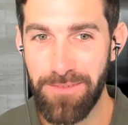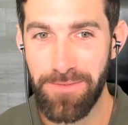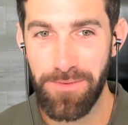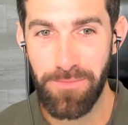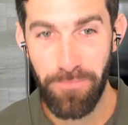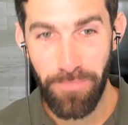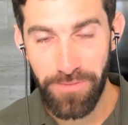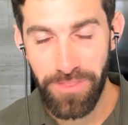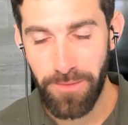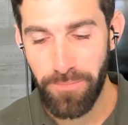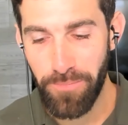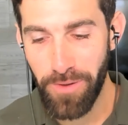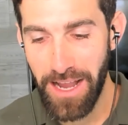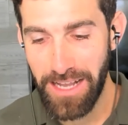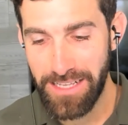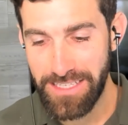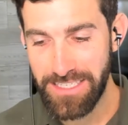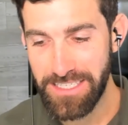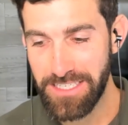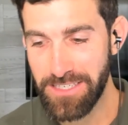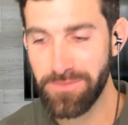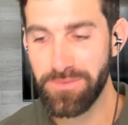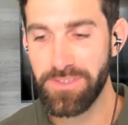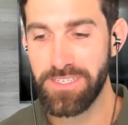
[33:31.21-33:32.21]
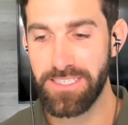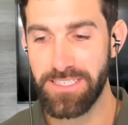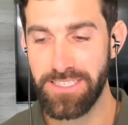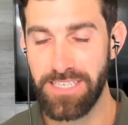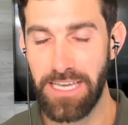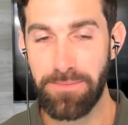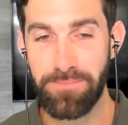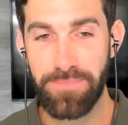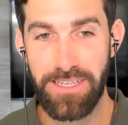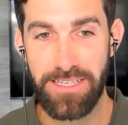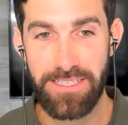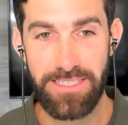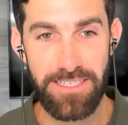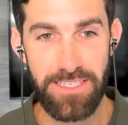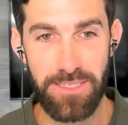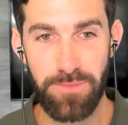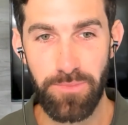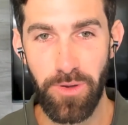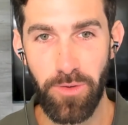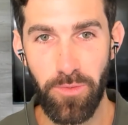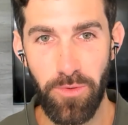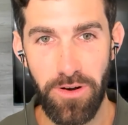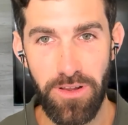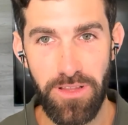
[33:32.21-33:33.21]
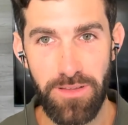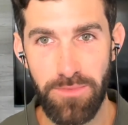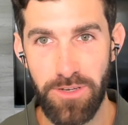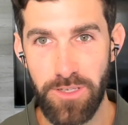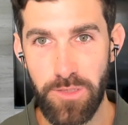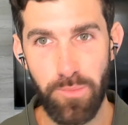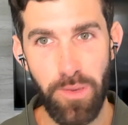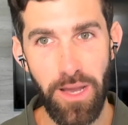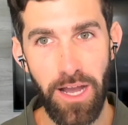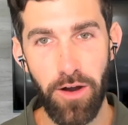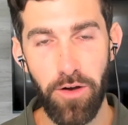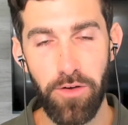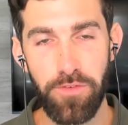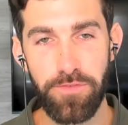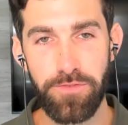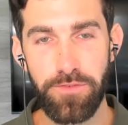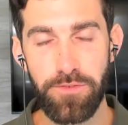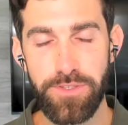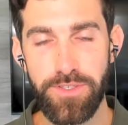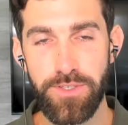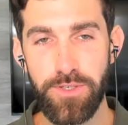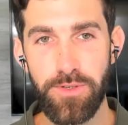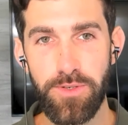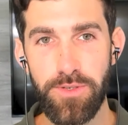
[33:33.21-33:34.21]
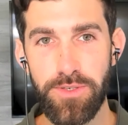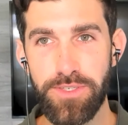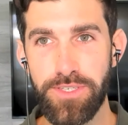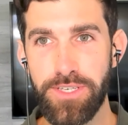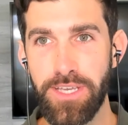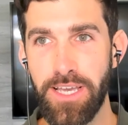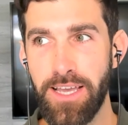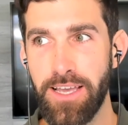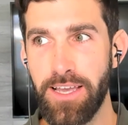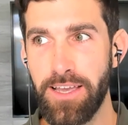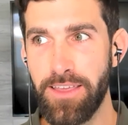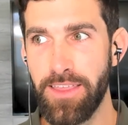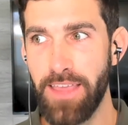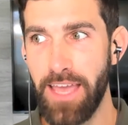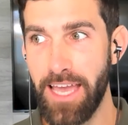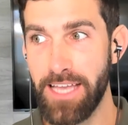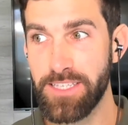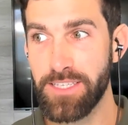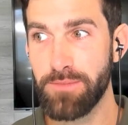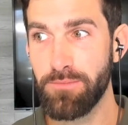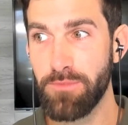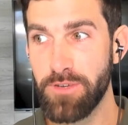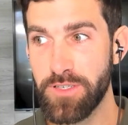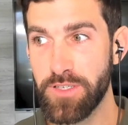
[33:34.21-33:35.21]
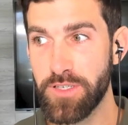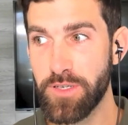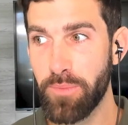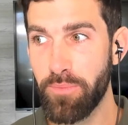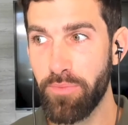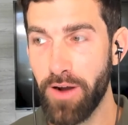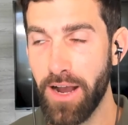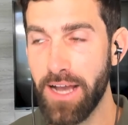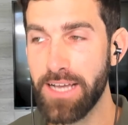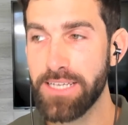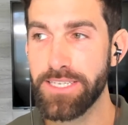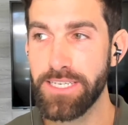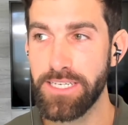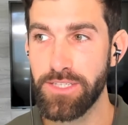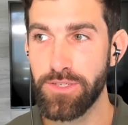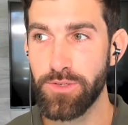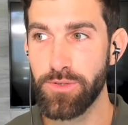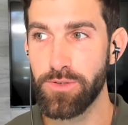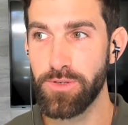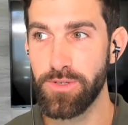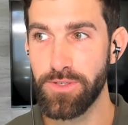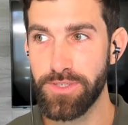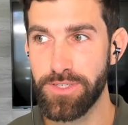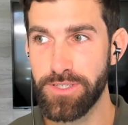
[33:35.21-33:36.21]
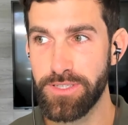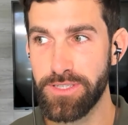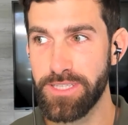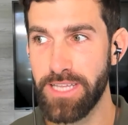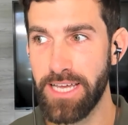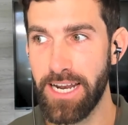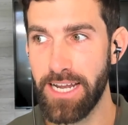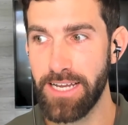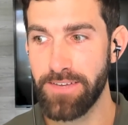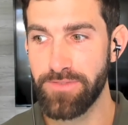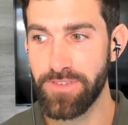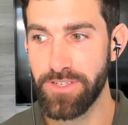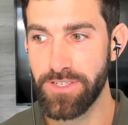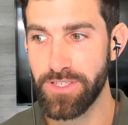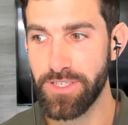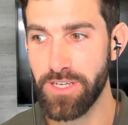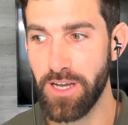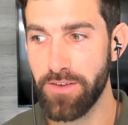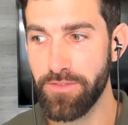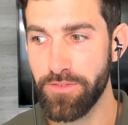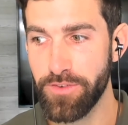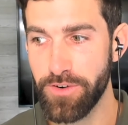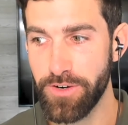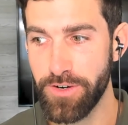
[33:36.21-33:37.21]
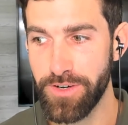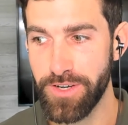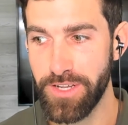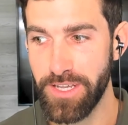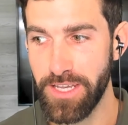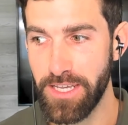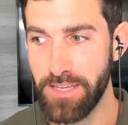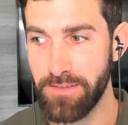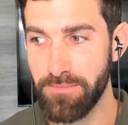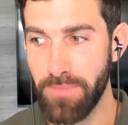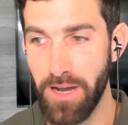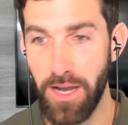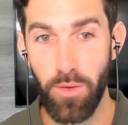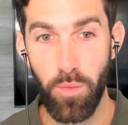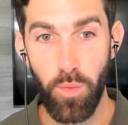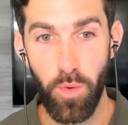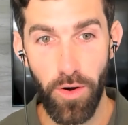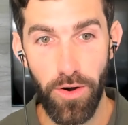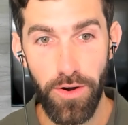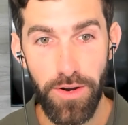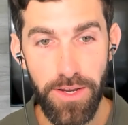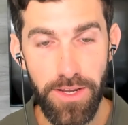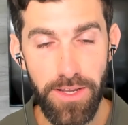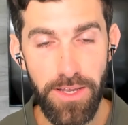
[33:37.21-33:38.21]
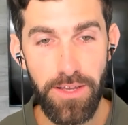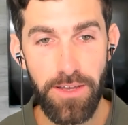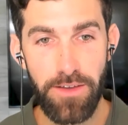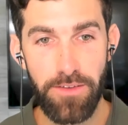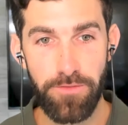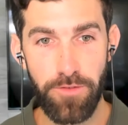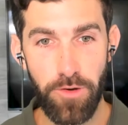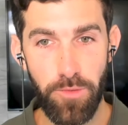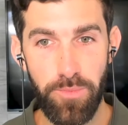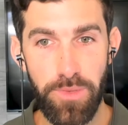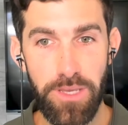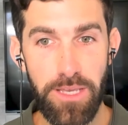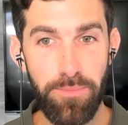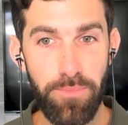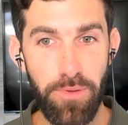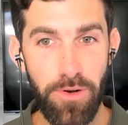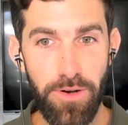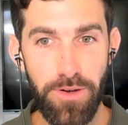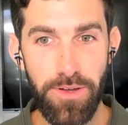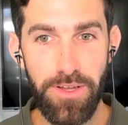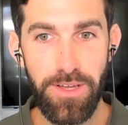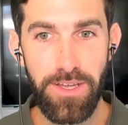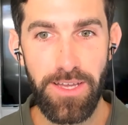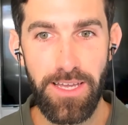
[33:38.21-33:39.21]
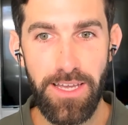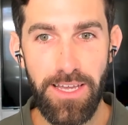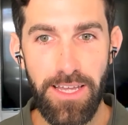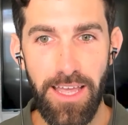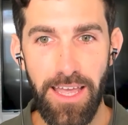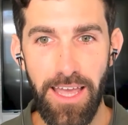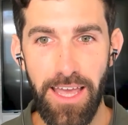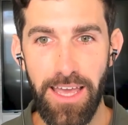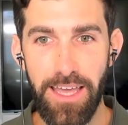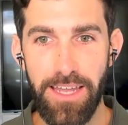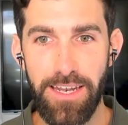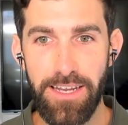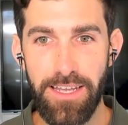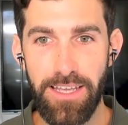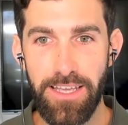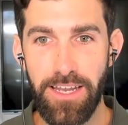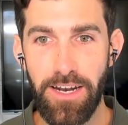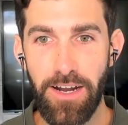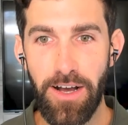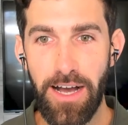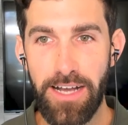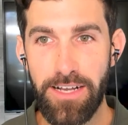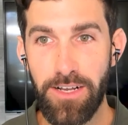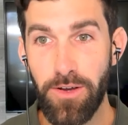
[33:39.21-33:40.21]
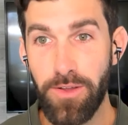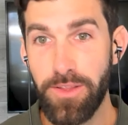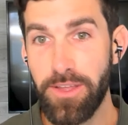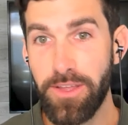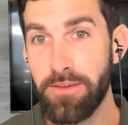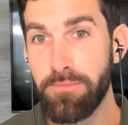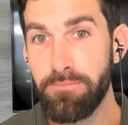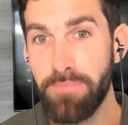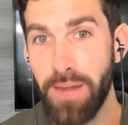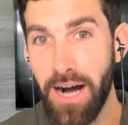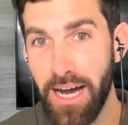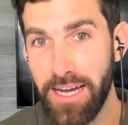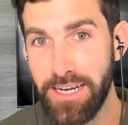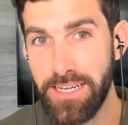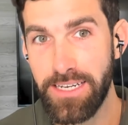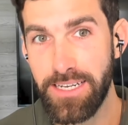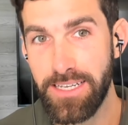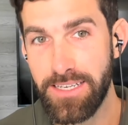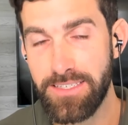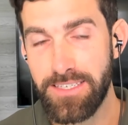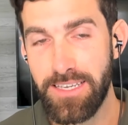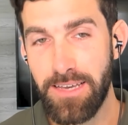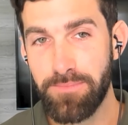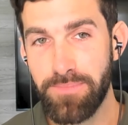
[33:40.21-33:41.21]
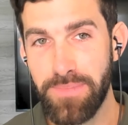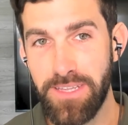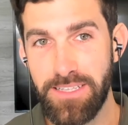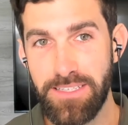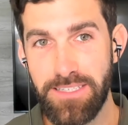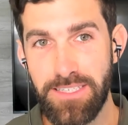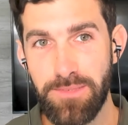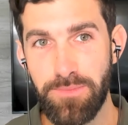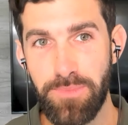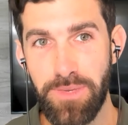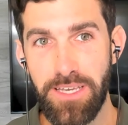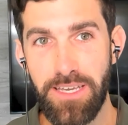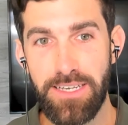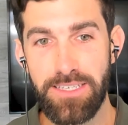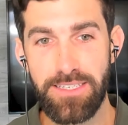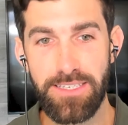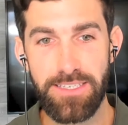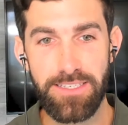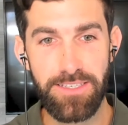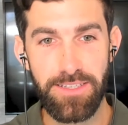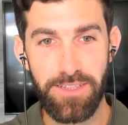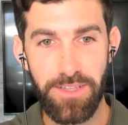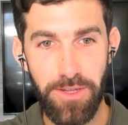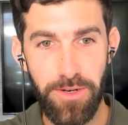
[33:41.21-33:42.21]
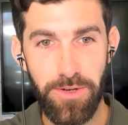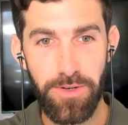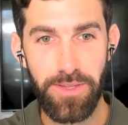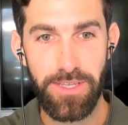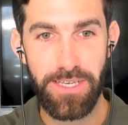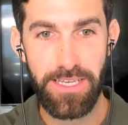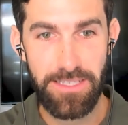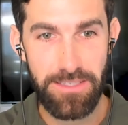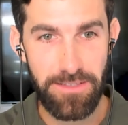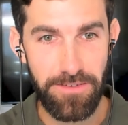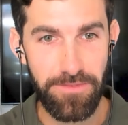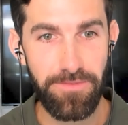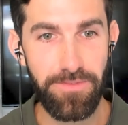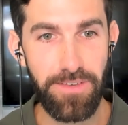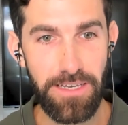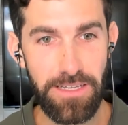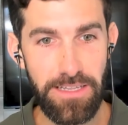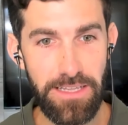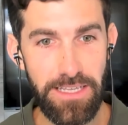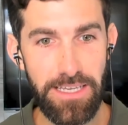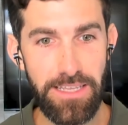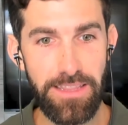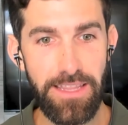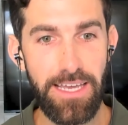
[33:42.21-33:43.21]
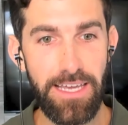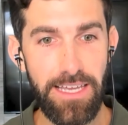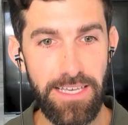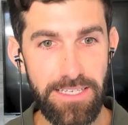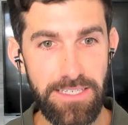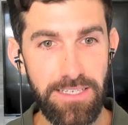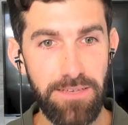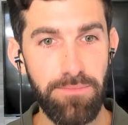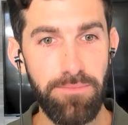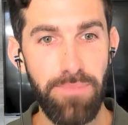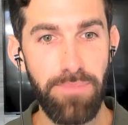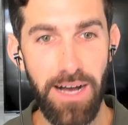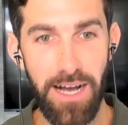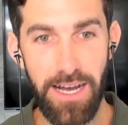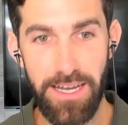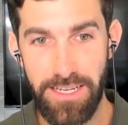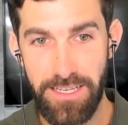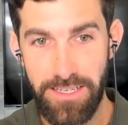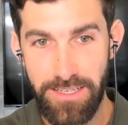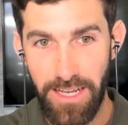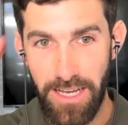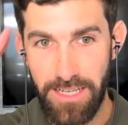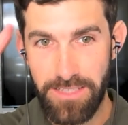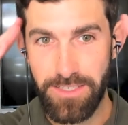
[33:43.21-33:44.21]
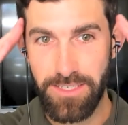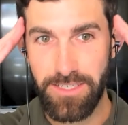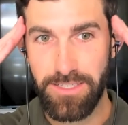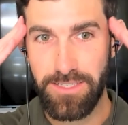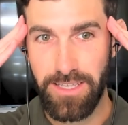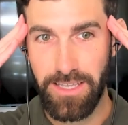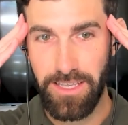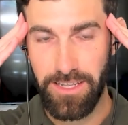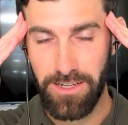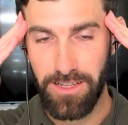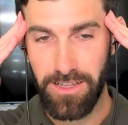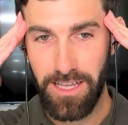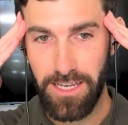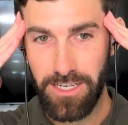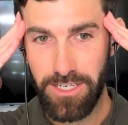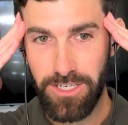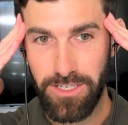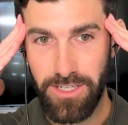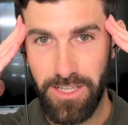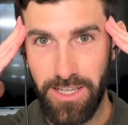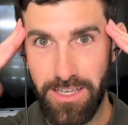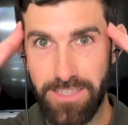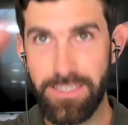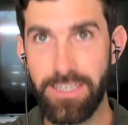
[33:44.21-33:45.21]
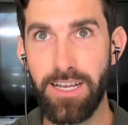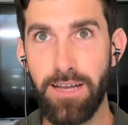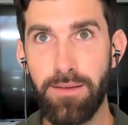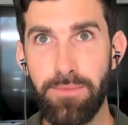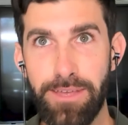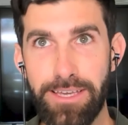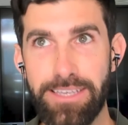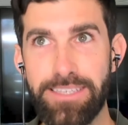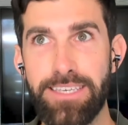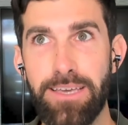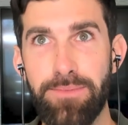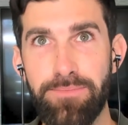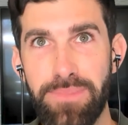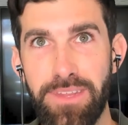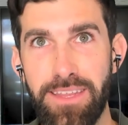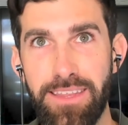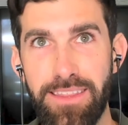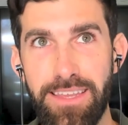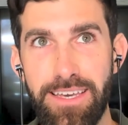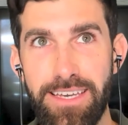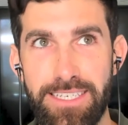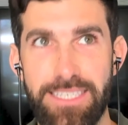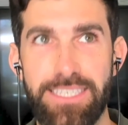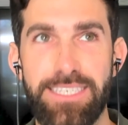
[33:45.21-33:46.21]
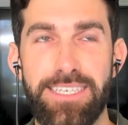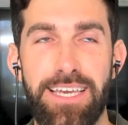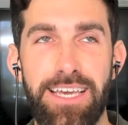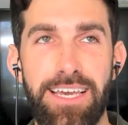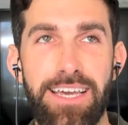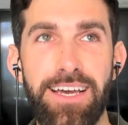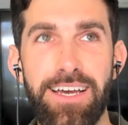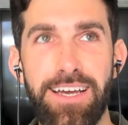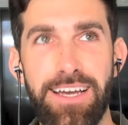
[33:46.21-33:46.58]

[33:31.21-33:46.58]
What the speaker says: I mean, the practice of acceptance has been one of the most powerful tools and most surprising tools that I've discovered in my work for people. And, I call it embodied acceptance, because it's a feeling that is embodied, not just intellectualized. Like, I'm accepting this.